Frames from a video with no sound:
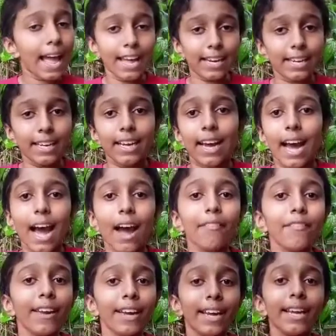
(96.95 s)
And
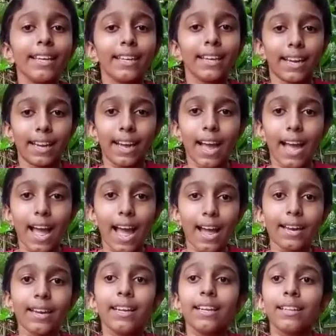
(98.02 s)
after eating,
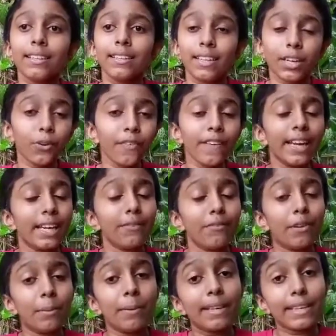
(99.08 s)
and the queen
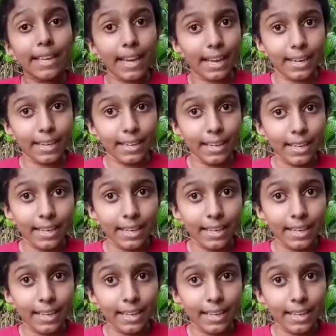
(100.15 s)
will be dead.